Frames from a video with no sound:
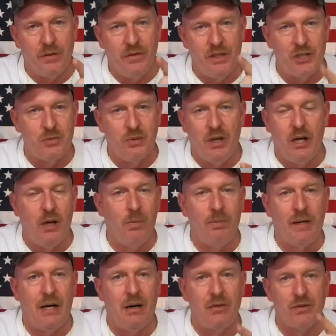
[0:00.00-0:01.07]
this will
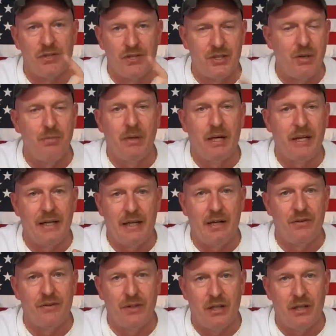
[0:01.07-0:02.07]
help out somebody out